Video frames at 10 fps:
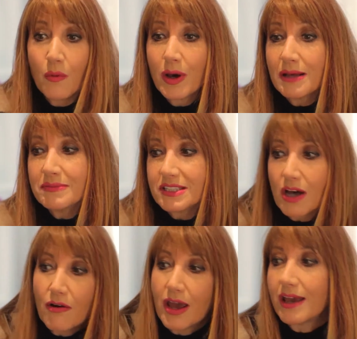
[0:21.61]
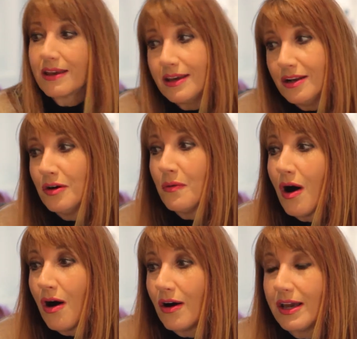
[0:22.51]
Well, I'm sorry. You know
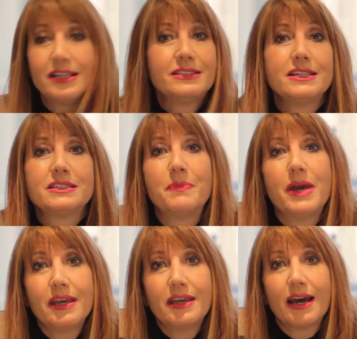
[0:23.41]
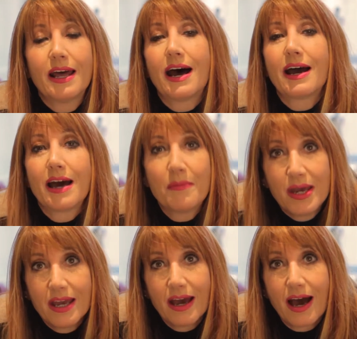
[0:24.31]
what? It is me and I am it.